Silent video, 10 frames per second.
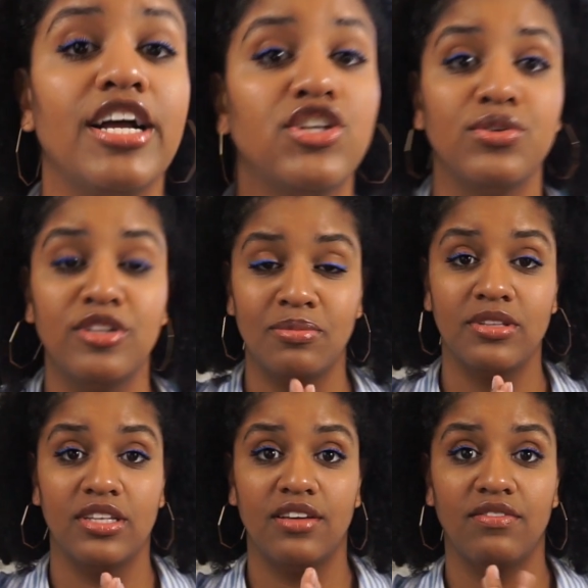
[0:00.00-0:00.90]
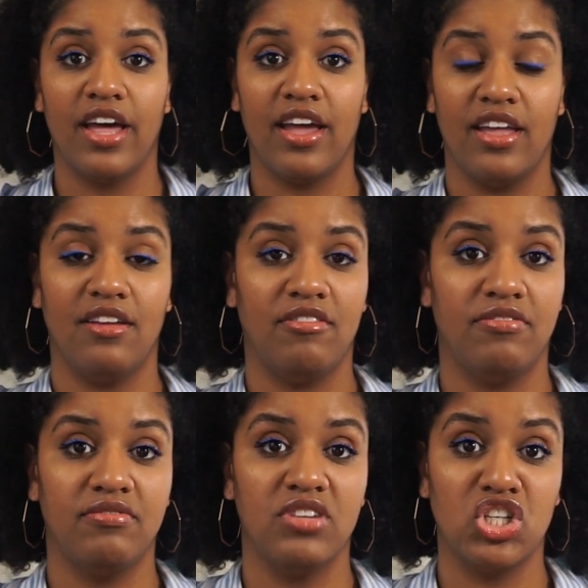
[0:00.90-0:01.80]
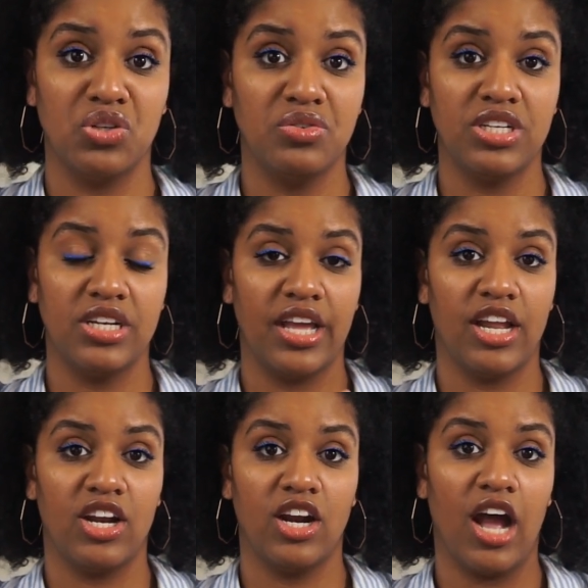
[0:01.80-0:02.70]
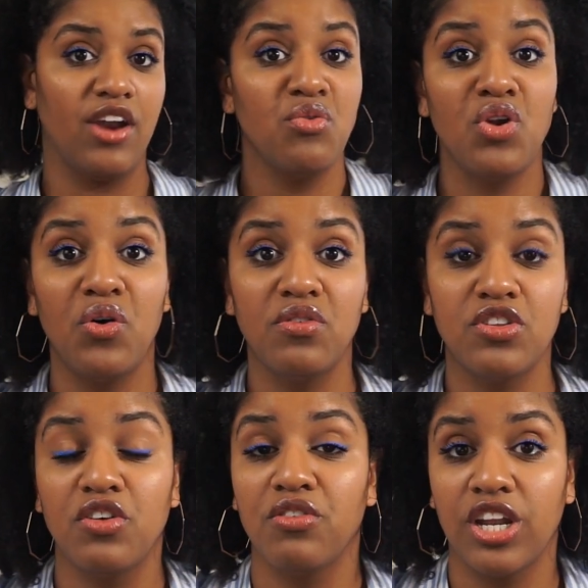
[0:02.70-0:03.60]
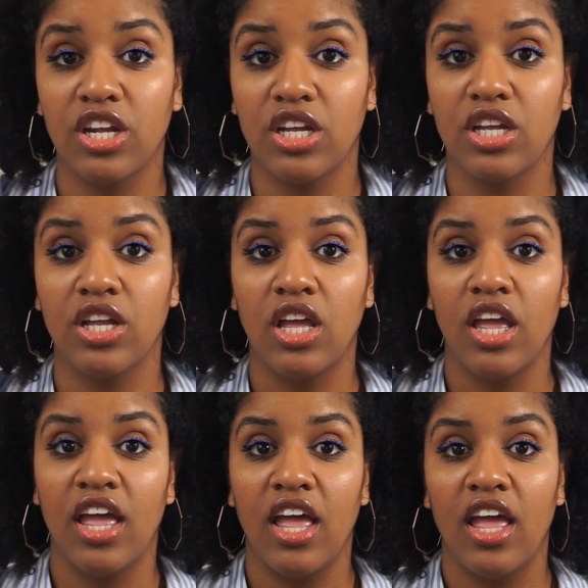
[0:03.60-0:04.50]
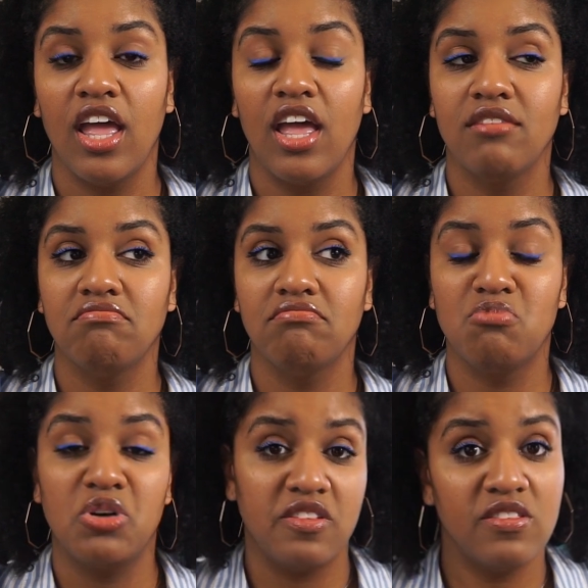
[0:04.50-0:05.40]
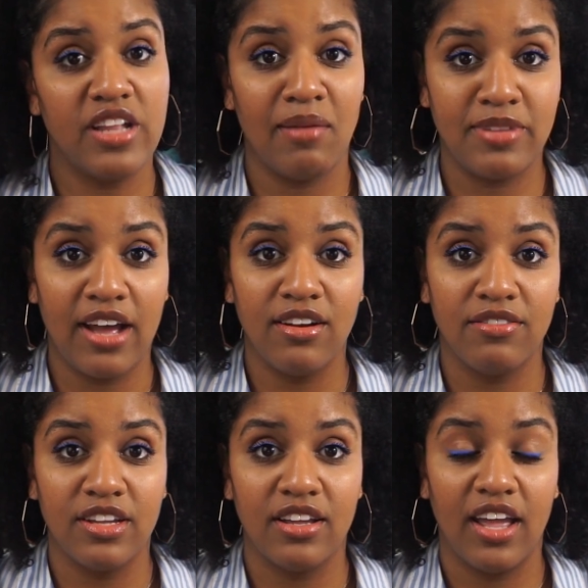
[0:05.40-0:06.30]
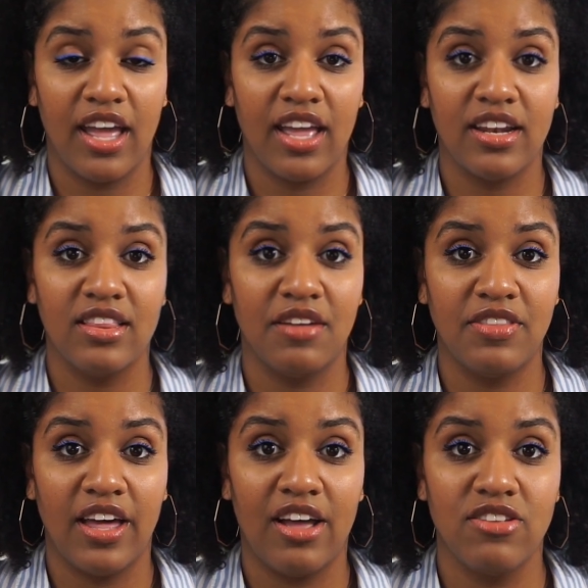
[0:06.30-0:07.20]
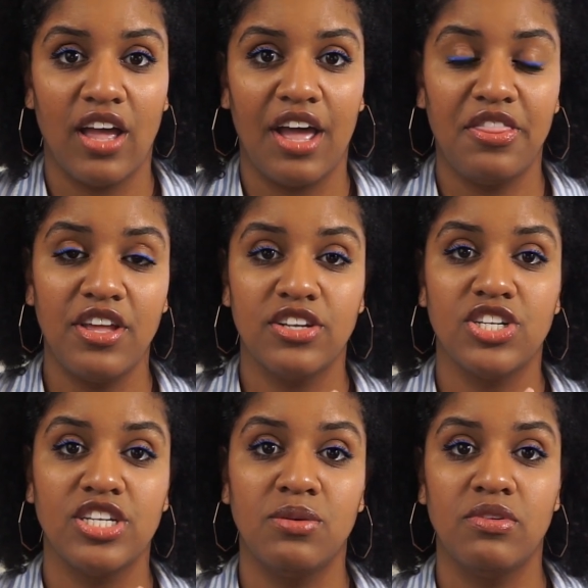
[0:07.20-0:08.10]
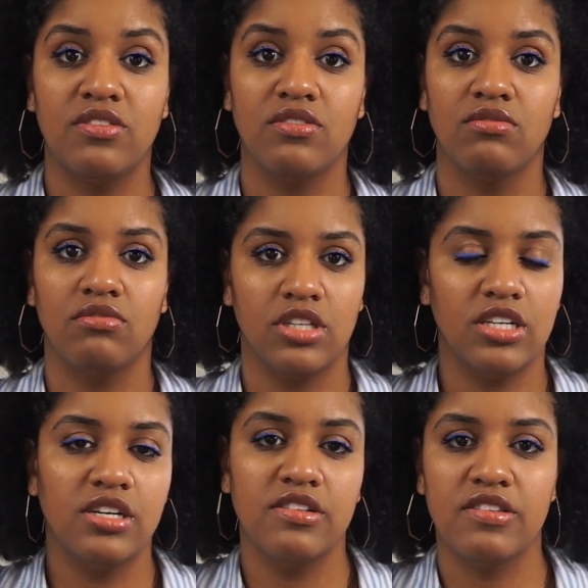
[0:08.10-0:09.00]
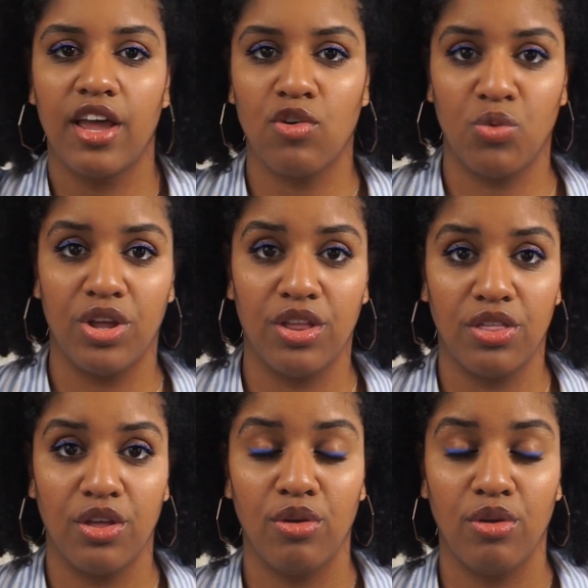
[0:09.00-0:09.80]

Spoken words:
I truly believe that if June didn't get her, I don't know if Serena would have snapped out of it and left the house. I think she was really content with